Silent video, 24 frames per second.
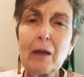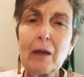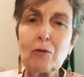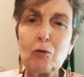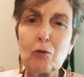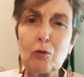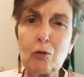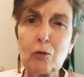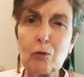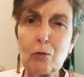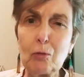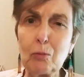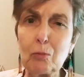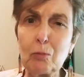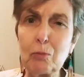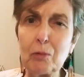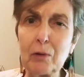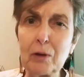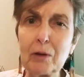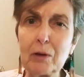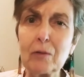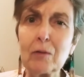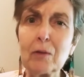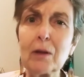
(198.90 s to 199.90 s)
to
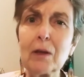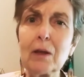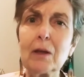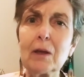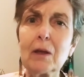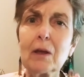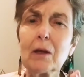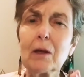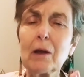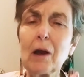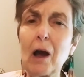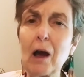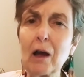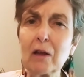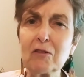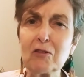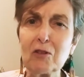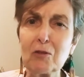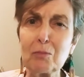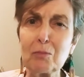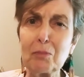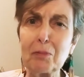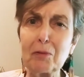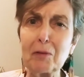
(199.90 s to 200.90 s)
really
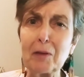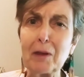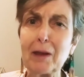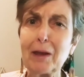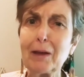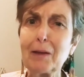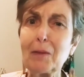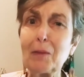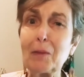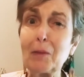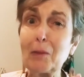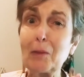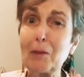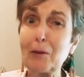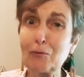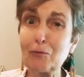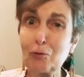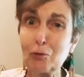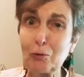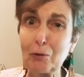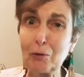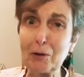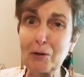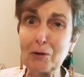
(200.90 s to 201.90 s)
contemplate the
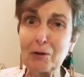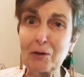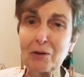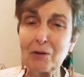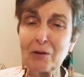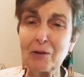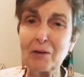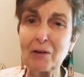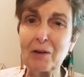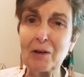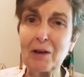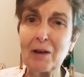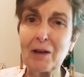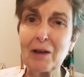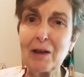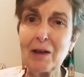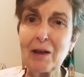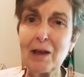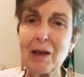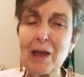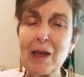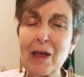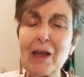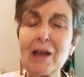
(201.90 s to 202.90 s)
trigger
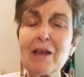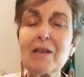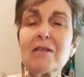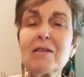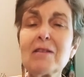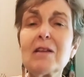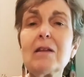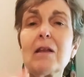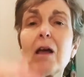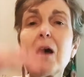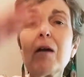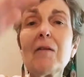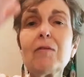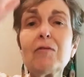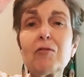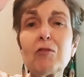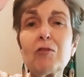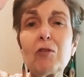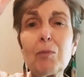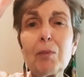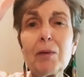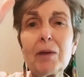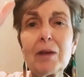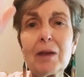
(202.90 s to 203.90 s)
is enough
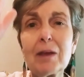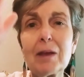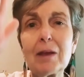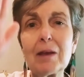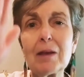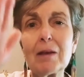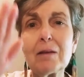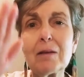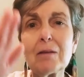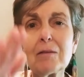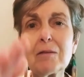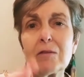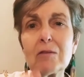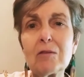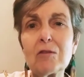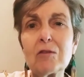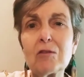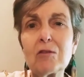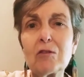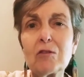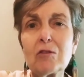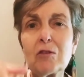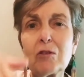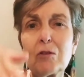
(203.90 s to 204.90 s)
to begin
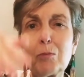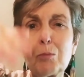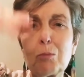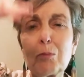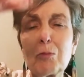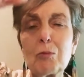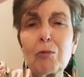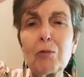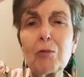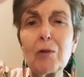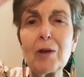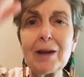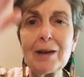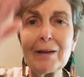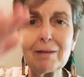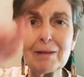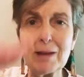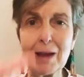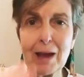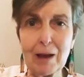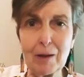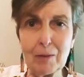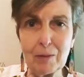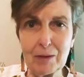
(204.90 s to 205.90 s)
to bring
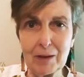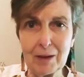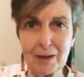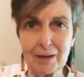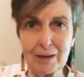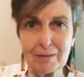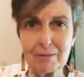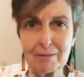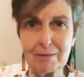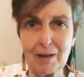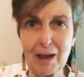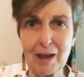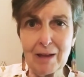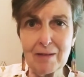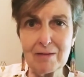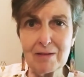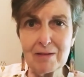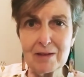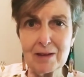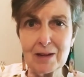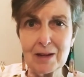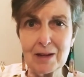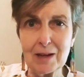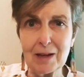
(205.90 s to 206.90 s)
down the
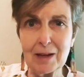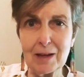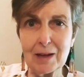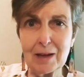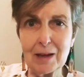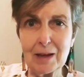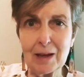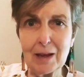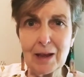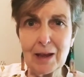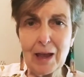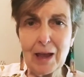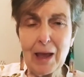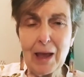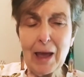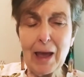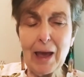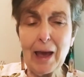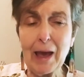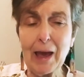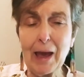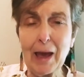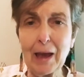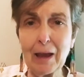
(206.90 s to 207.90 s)
intensity
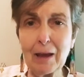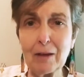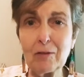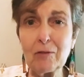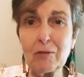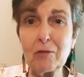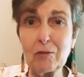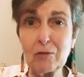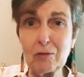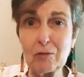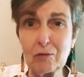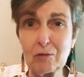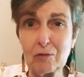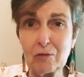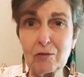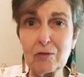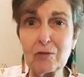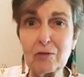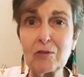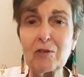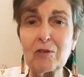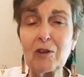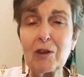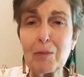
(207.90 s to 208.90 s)
and
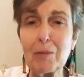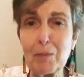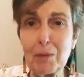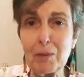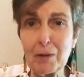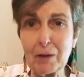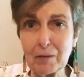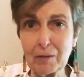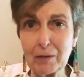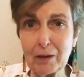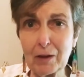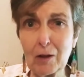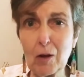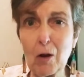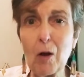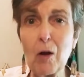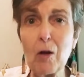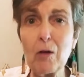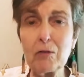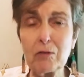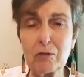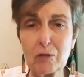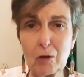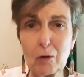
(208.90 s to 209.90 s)
typically
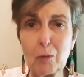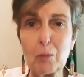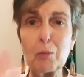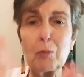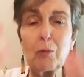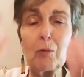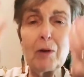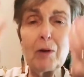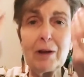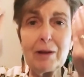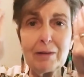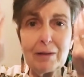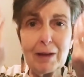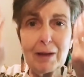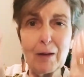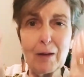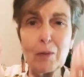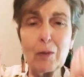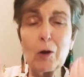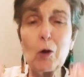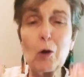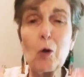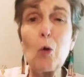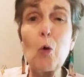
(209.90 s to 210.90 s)
also bring
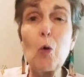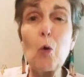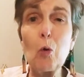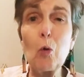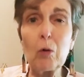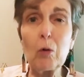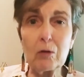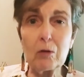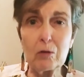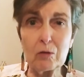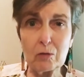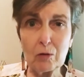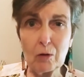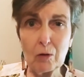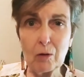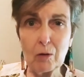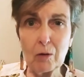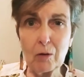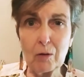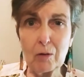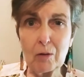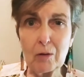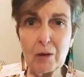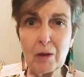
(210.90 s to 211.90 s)
down the cortisol,